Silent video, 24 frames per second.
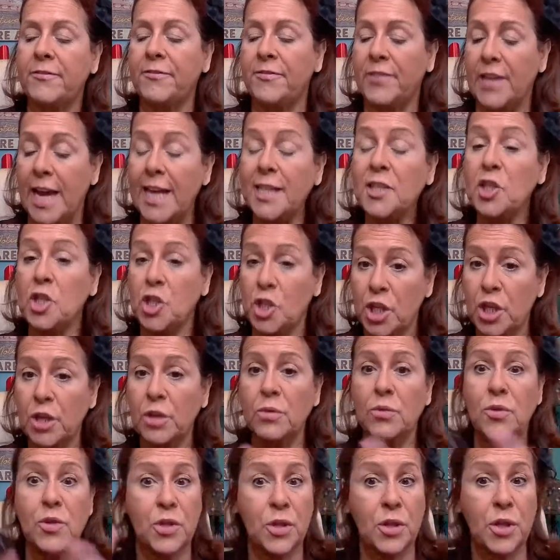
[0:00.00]
flesh
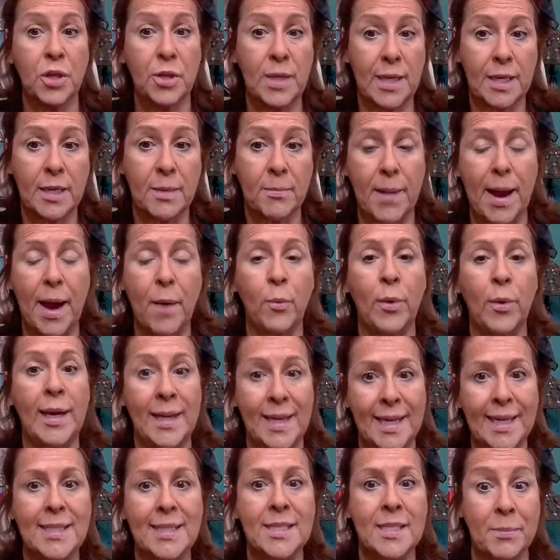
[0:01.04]
tone so you need to match
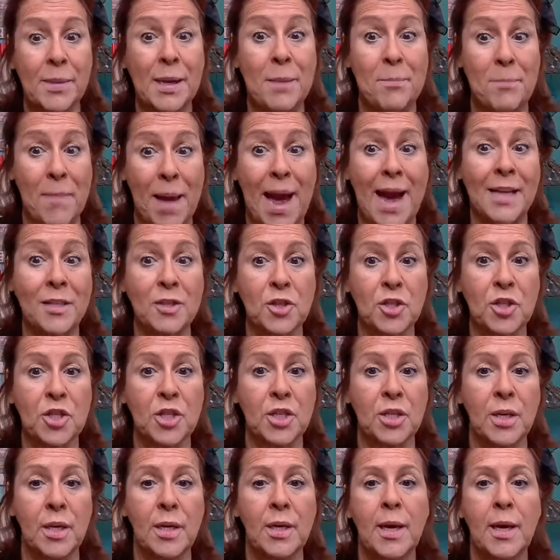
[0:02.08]
it needs to be matched